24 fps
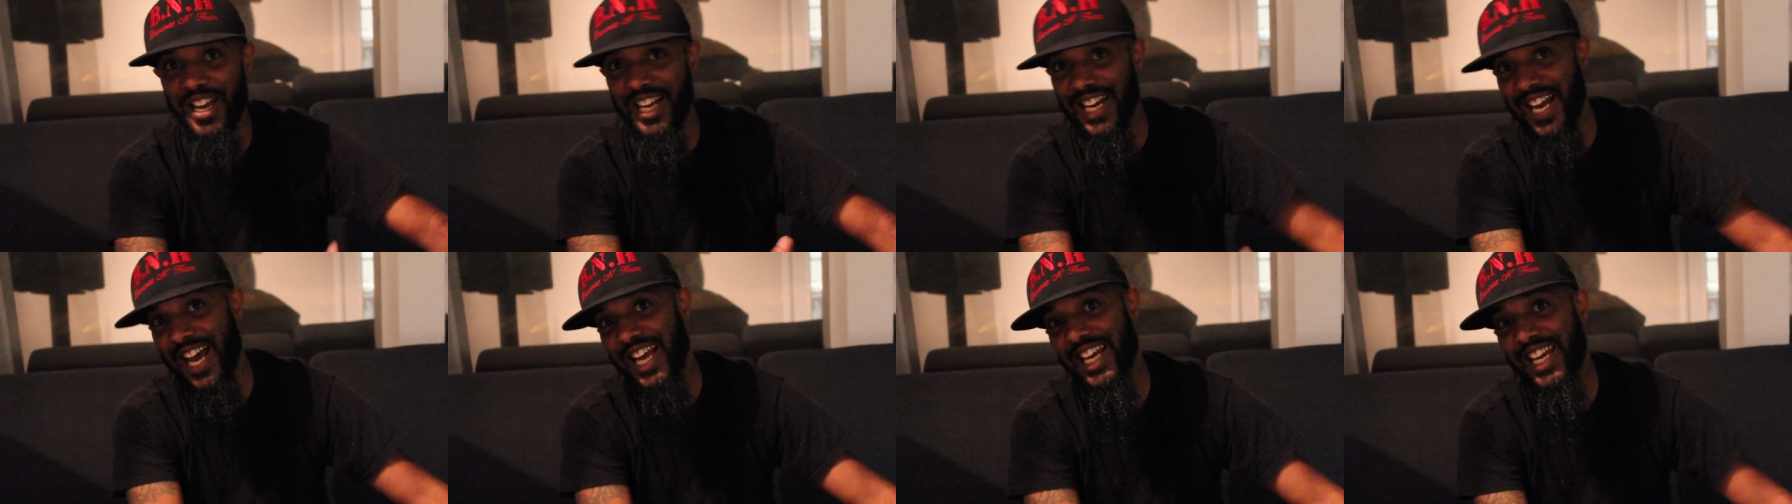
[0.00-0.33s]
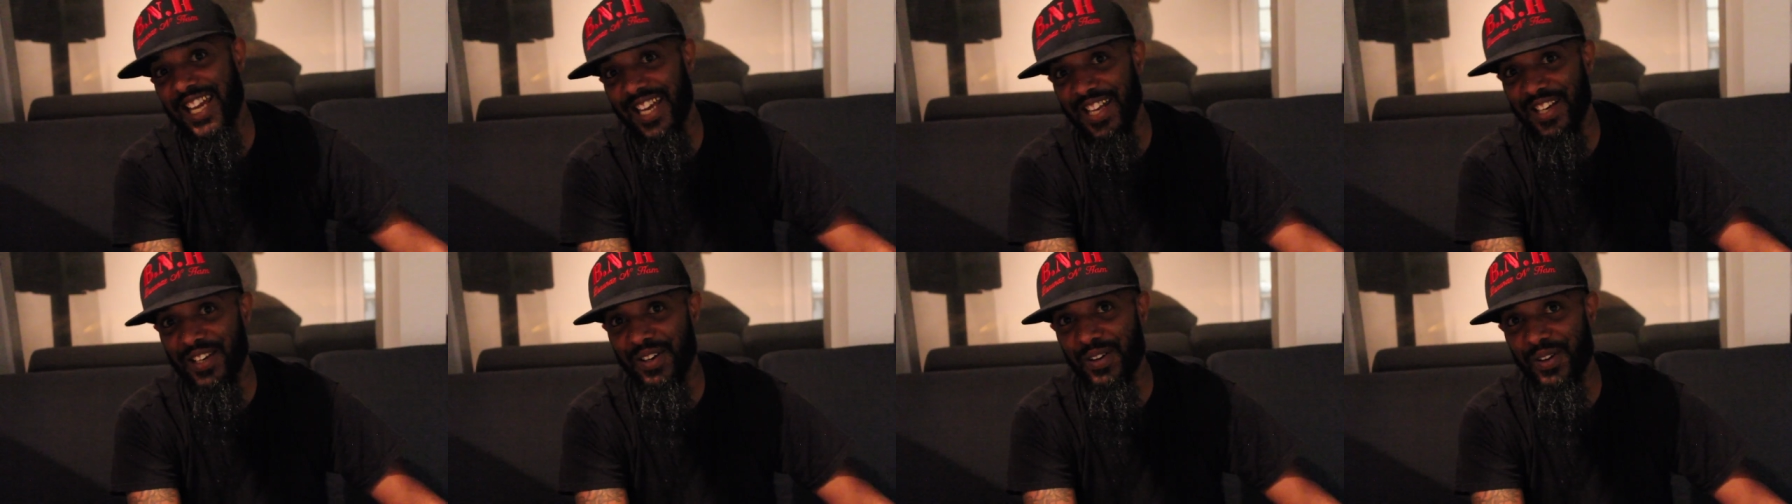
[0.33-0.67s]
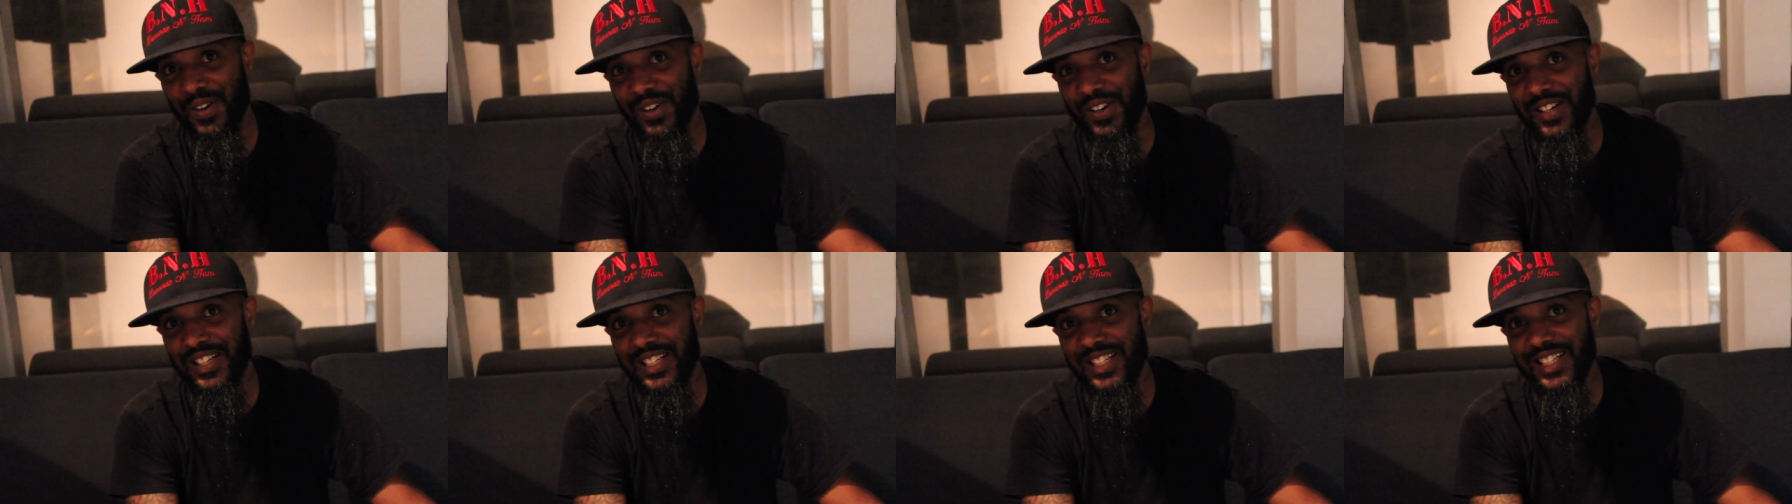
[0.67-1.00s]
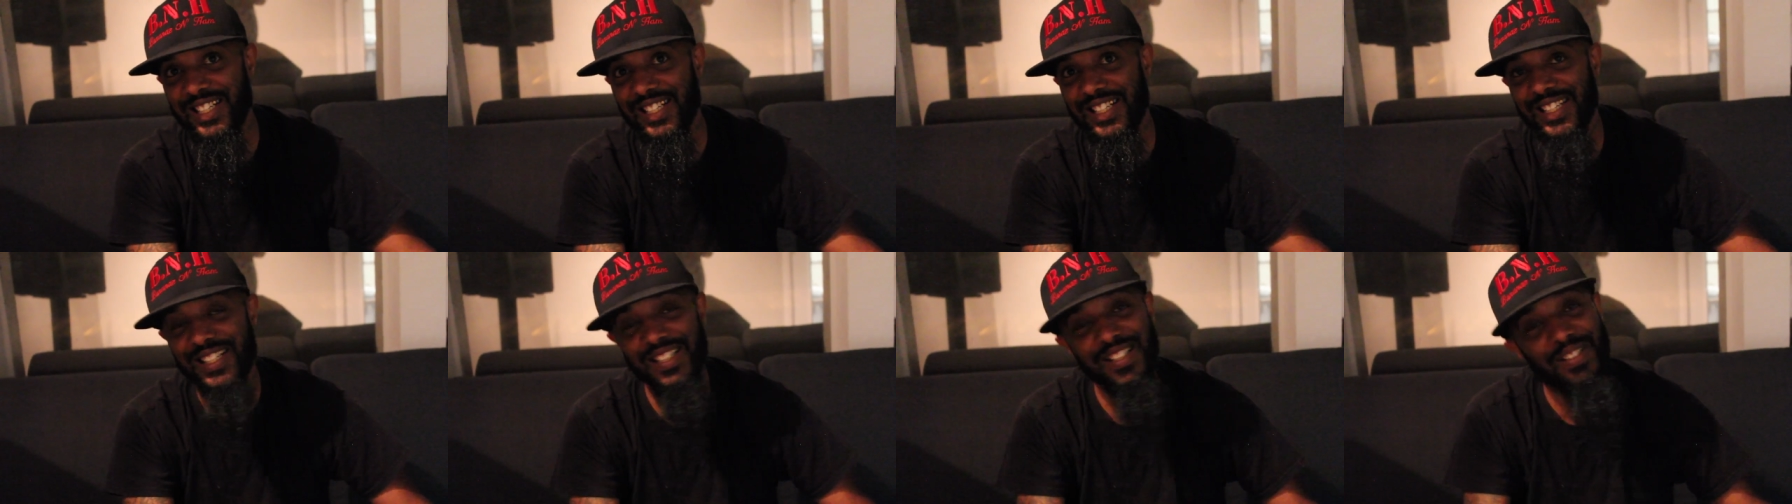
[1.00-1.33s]
you're not getting on.
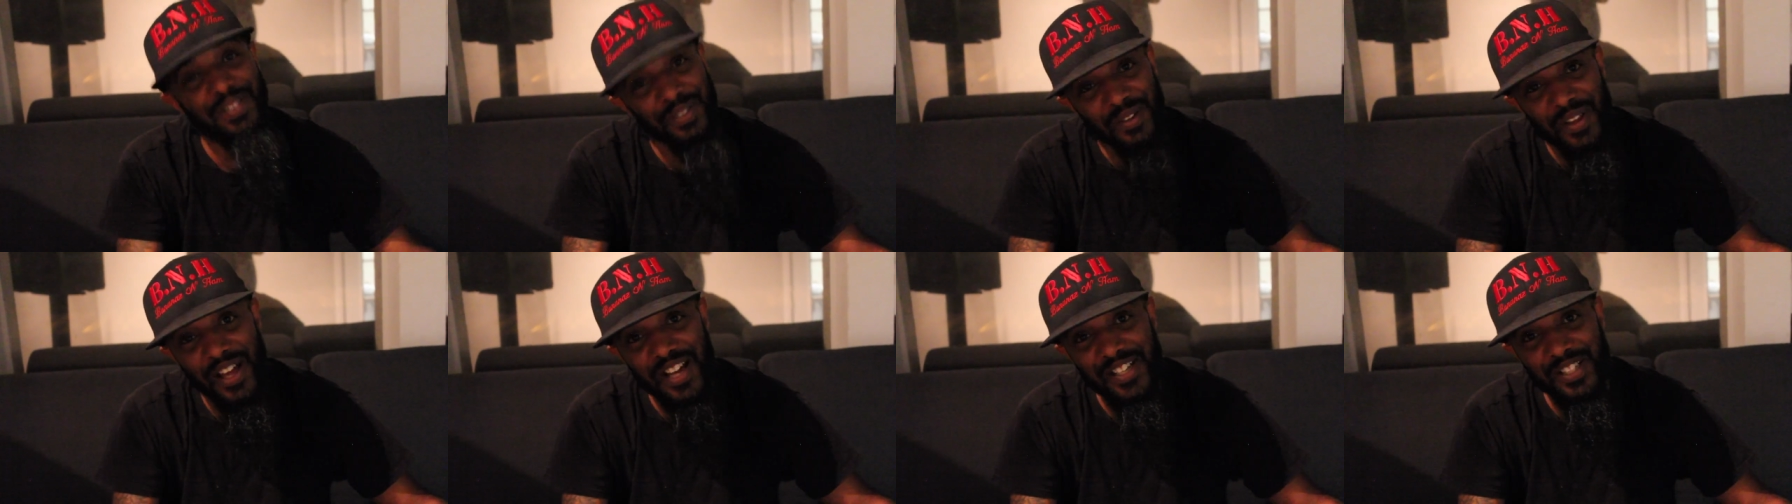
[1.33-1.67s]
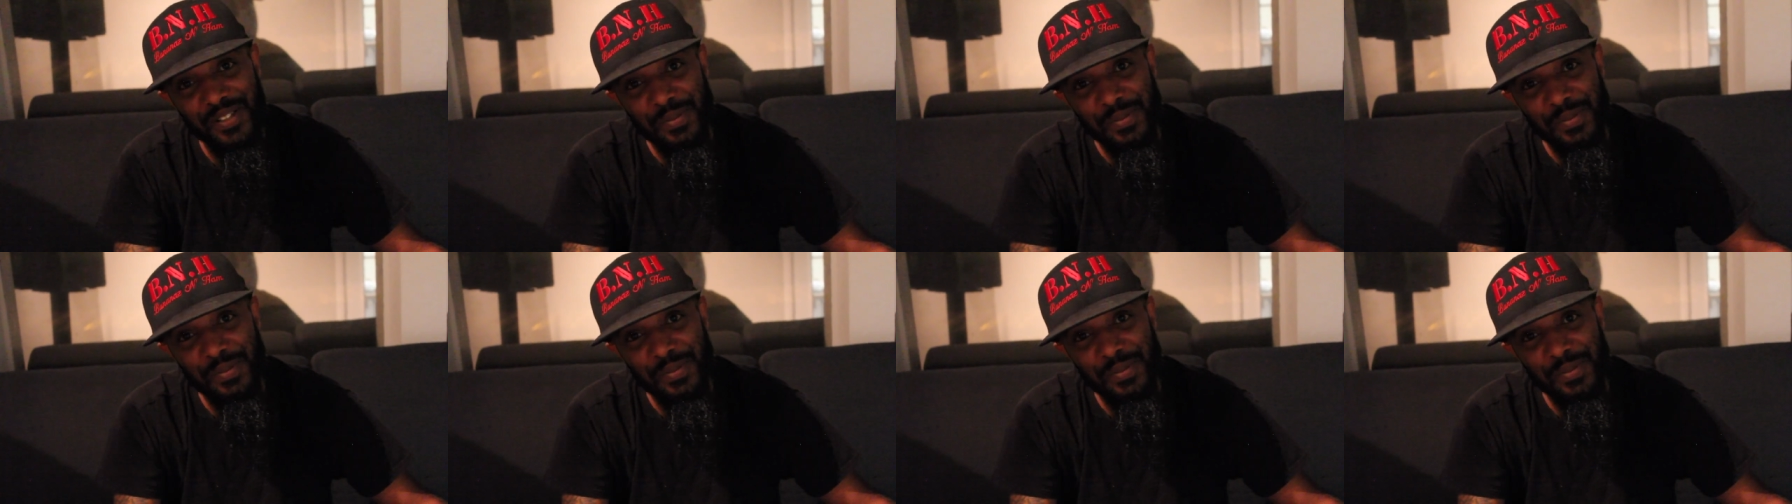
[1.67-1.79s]
Yeah. Well, that's